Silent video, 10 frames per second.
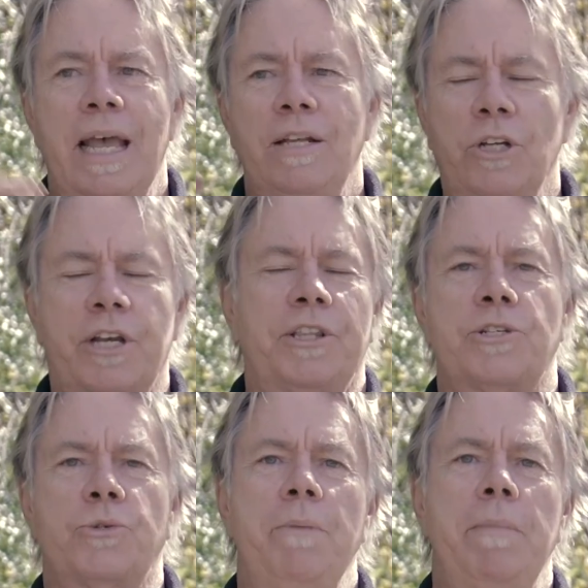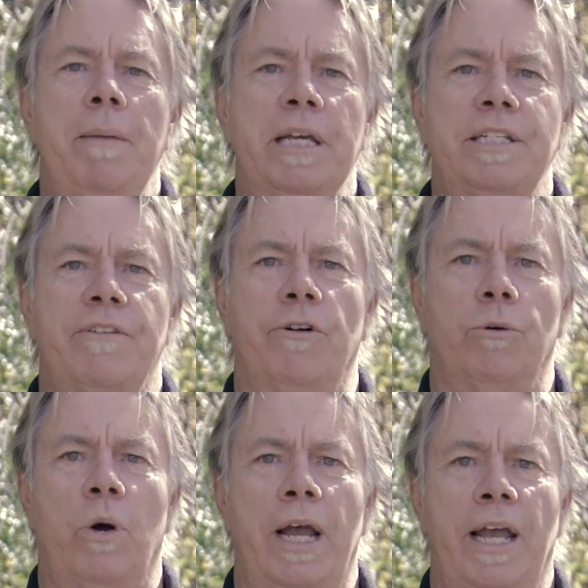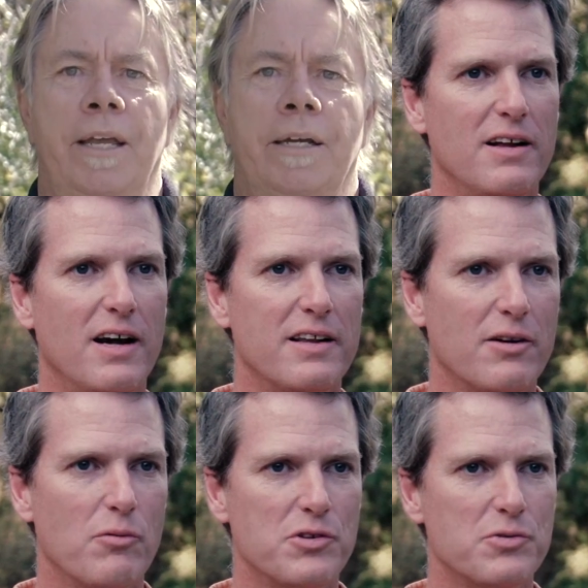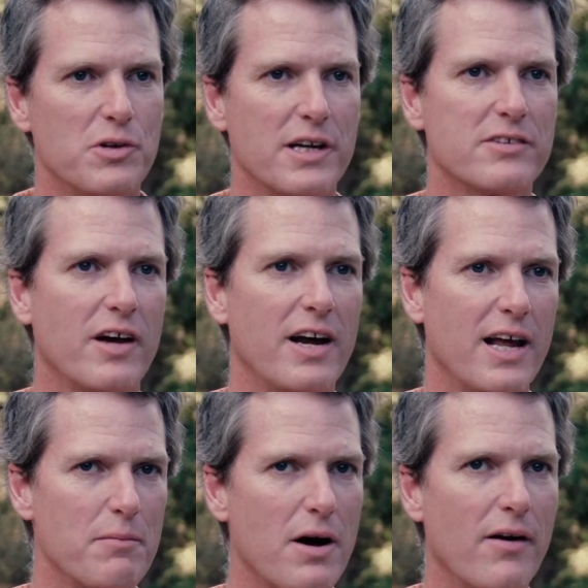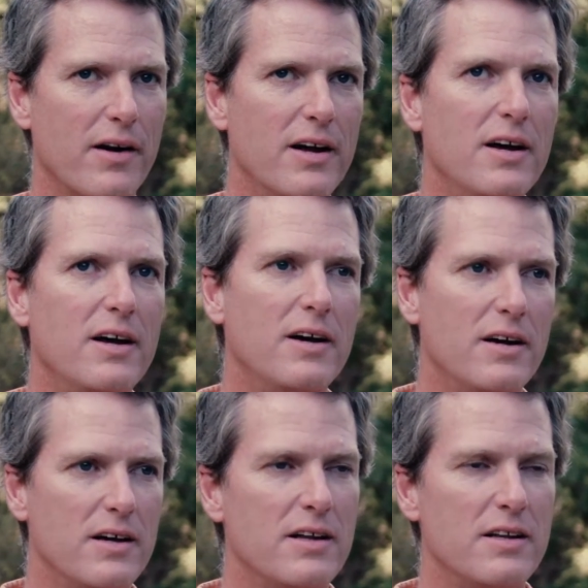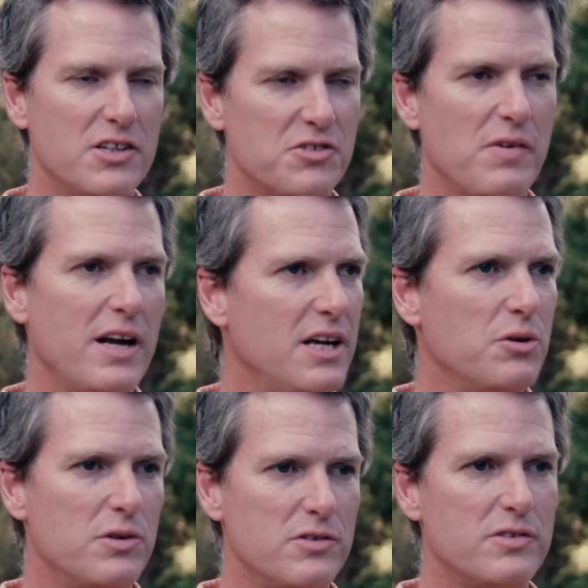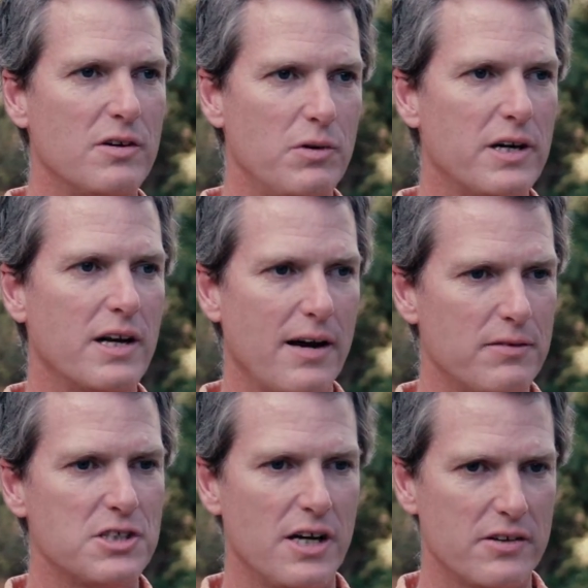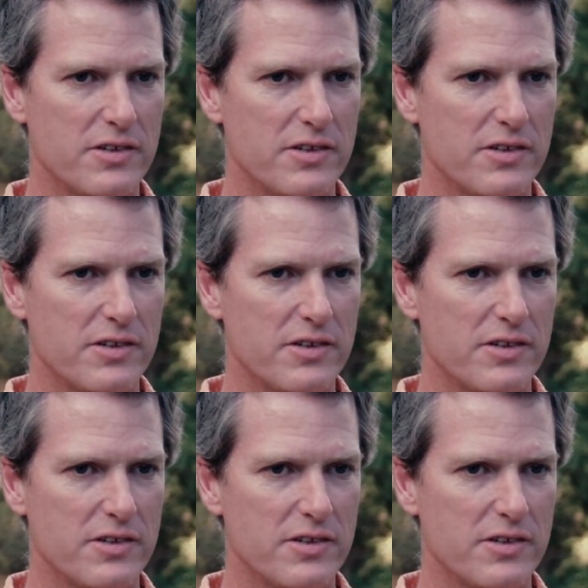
and look at the stream maybe a different way. I think what's really exciting about this venue is that we can have a chance